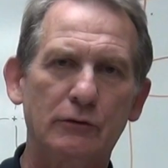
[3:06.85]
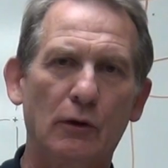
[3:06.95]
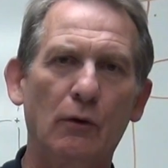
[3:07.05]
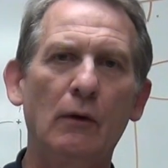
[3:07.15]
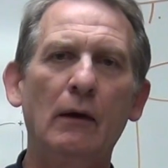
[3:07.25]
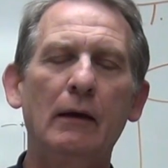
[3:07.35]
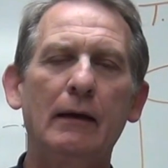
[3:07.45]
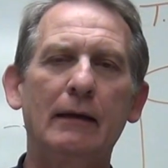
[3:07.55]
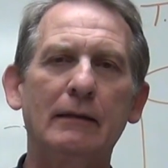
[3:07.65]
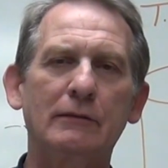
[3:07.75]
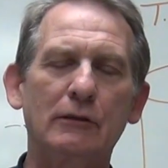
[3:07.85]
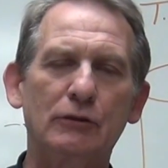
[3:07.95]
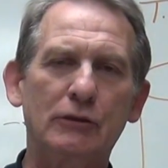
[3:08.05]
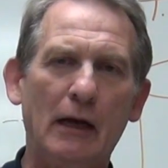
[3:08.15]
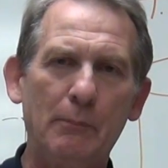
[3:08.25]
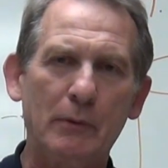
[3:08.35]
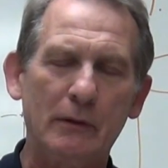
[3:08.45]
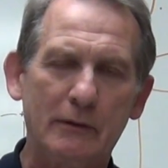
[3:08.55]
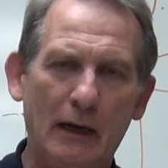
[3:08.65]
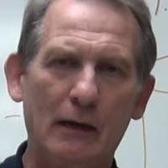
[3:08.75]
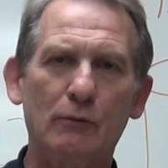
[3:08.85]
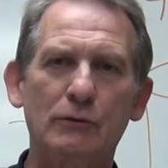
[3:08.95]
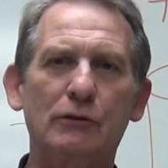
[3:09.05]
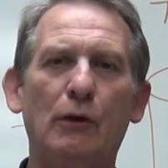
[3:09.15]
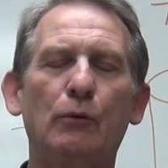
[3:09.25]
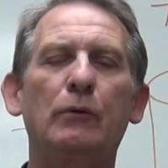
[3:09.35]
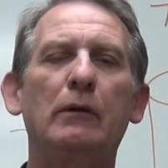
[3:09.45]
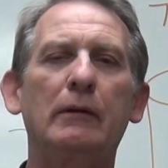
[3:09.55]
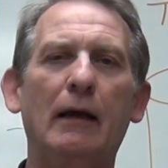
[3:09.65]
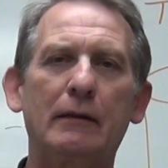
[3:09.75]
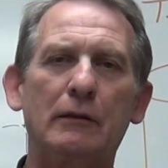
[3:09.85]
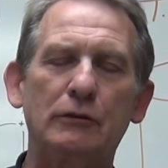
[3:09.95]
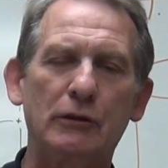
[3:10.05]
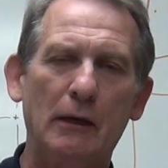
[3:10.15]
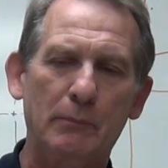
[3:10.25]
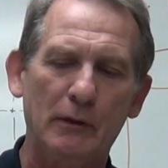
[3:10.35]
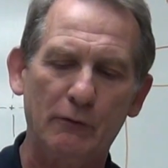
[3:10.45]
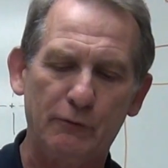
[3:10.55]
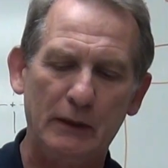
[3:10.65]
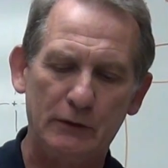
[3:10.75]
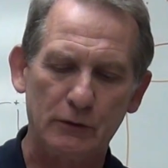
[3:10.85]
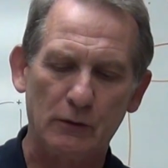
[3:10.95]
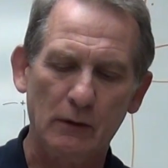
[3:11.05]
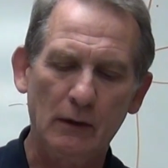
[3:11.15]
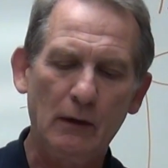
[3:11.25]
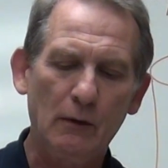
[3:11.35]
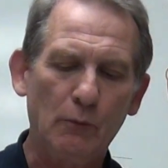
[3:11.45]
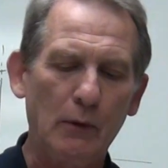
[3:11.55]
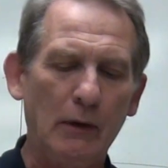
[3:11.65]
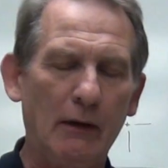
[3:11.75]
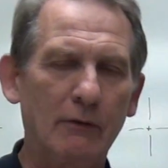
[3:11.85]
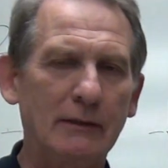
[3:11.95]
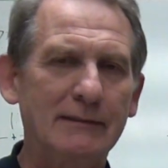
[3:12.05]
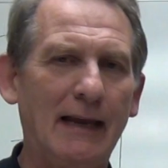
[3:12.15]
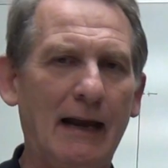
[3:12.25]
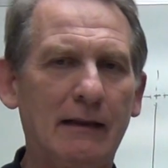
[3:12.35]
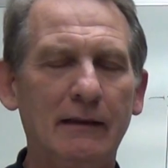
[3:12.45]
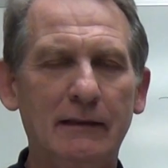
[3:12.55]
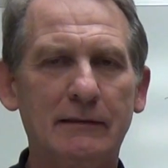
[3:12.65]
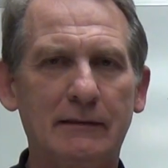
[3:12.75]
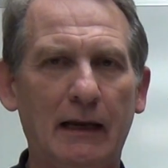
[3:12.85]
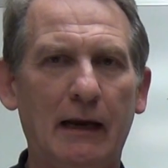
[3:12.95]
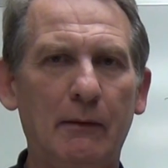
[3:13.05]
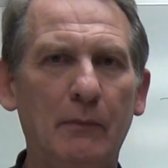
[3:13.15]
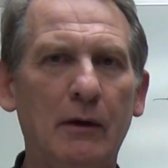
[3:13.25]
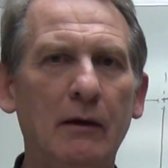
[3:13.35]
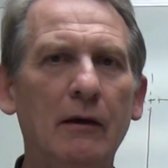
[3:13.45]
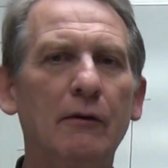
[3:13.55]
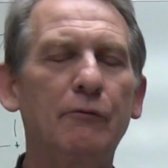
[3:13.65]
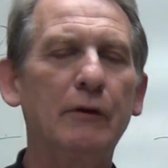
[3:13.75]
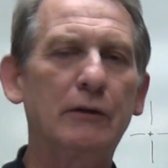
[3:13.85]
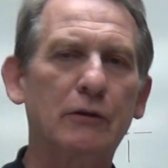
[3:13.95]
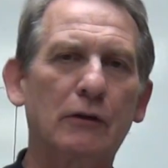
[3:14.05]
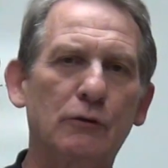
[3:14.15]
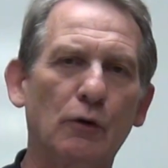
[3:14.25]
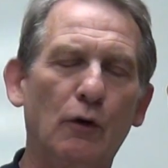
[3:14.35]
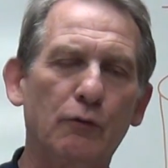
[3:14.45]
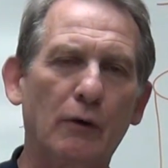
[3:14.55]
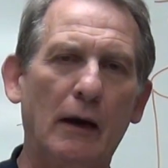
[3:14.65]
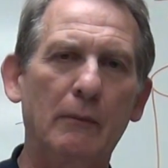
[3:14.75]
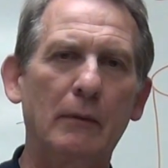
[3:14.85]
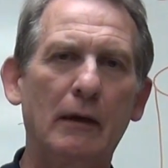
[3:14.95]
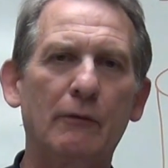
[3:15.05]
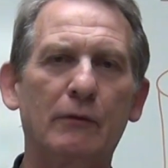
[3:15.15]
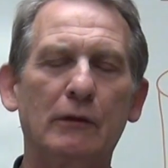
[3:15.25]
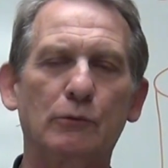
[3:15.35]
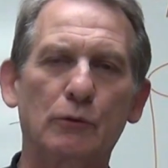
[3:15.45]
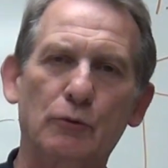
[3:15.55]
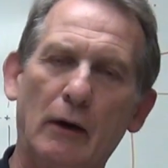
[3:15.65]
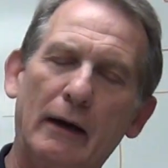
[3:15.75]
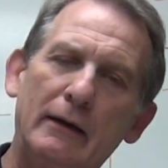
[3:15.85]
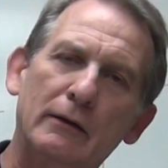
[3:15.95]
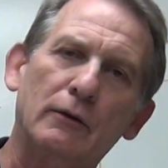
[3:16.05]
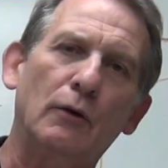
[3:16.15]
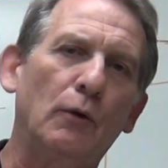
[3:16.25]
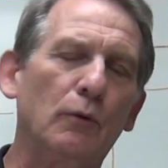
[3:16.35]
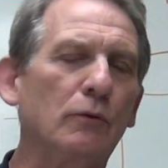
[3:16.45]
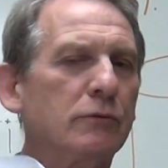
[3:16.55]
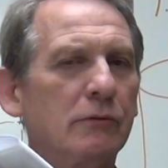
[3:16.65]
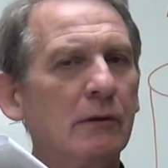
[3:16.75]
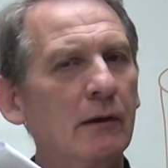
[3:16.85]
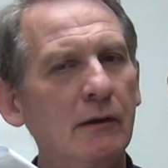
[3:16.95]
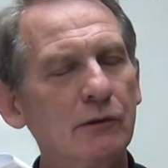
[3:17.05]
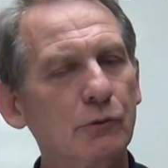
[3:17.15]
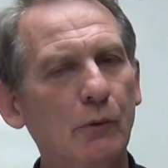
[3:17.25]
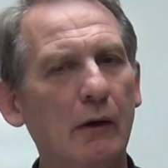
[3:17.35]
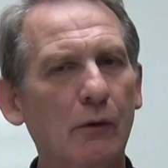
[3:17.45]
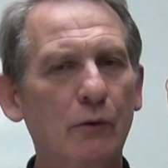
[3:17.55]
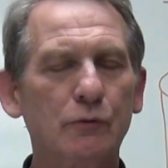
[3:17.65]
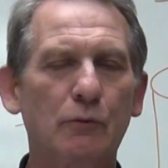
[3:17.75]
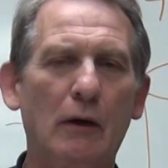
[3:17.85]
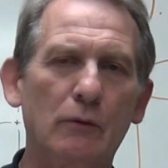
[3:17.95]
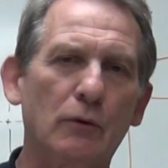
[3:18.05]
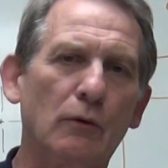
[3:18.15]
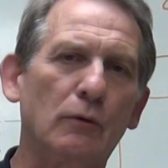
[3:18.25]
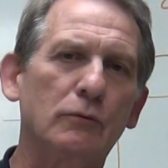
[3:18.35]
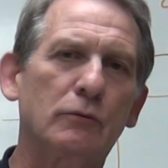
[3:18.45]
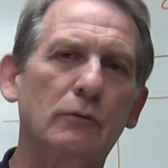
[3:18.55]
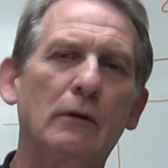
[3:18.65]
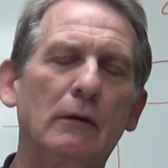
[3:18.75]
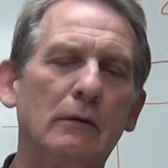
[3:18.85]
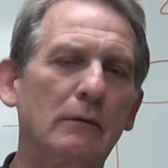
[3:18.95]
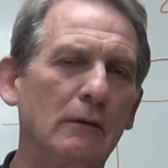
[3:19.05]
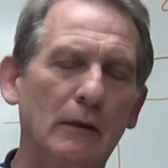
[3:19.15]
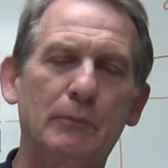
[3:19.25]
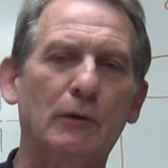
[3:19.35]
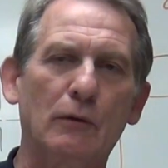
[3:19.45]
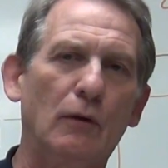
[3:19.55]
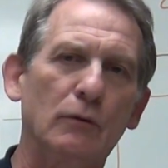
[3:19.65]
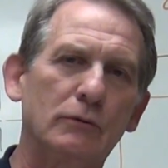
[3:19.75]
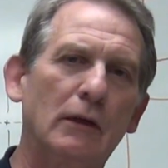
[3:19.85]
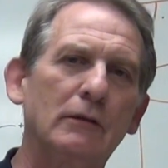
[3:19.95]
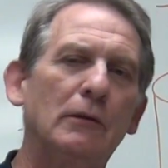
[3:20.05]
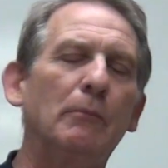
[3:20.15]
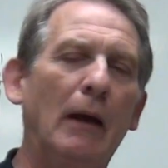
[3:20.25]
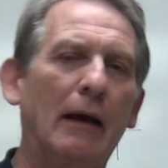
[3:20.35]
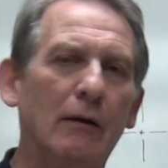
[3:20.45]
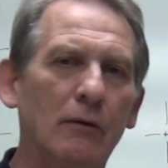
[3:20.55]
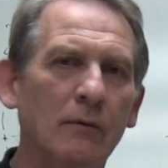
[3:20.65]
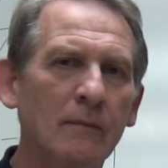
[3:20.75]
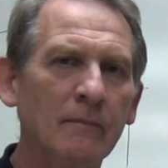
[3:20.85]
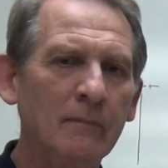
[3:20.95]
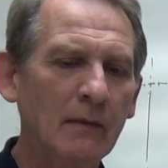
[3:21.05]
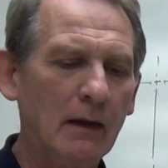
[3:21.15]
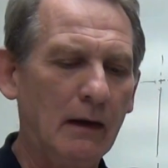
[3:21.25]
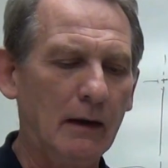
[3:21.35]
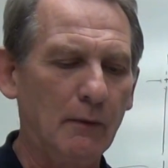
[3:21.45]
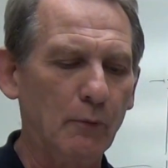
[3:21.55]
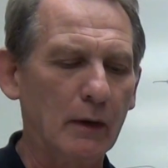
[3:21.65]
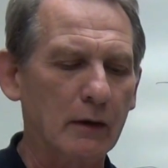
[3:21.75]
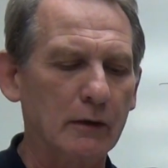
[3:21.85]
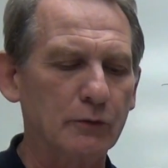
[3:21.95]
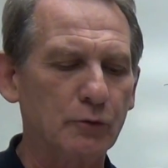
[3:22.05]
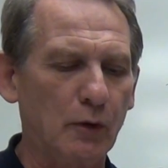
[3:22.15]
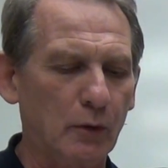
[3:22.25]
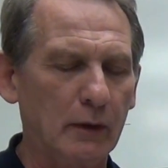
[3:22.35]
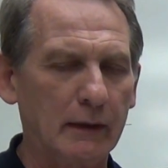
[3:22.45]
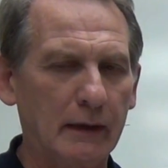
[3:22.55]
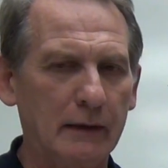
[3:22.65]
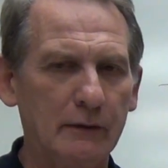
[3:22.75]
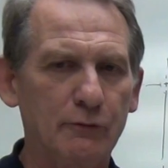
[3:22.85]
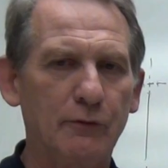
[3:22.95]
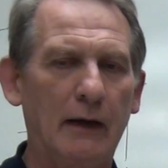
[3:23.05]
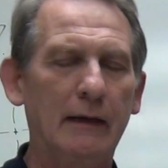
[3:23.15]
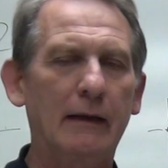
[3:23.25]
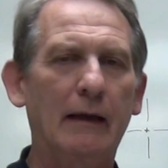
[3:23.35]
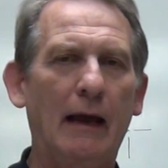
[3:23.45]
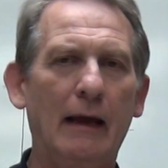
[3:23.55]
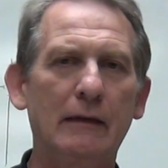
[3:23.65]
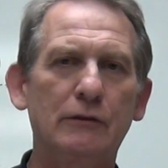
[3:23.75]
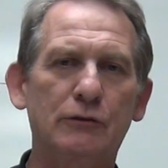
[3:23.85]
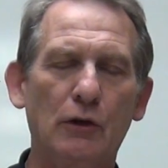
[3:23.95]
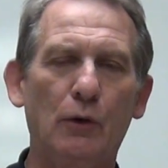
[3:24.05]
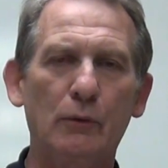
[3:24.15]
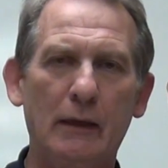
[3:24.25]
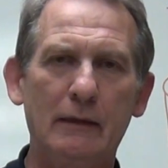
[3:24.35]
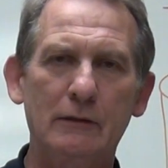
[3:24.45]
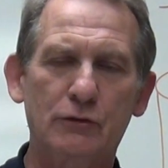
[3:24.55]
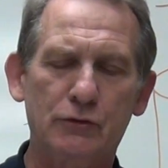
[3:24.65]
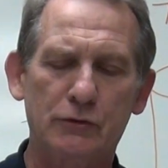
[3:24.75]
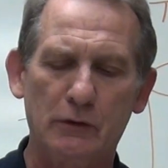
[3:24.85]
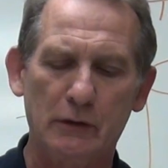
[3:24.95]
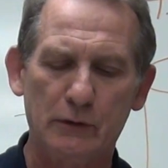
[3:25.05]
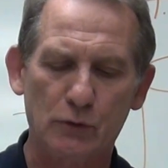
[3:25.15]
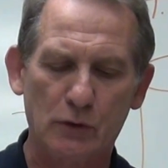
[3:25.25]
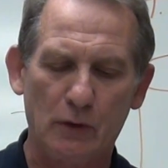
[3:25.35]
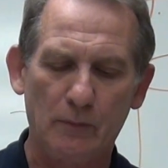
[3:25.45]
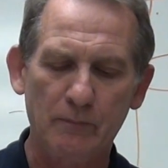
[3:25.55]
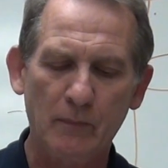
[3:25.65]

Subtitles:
So it is the shape of the tolerance zone, not the shape of the feature. We would have exactly the same feature control frame if these were triangular holes, square holes, round holes, elliptical holes. Doesn't matter. We are controlling and defining a zone that is cylindrical.